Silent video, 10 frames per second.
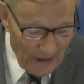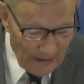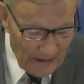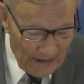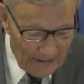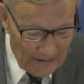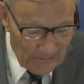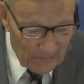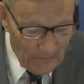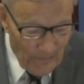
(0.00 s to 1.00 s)
back at
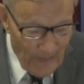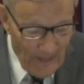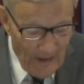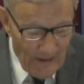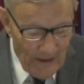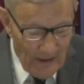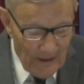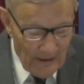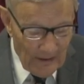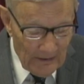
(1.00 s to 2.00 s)
them.
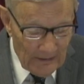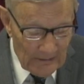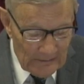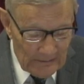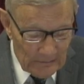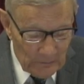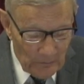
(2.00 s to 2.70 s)
Uh,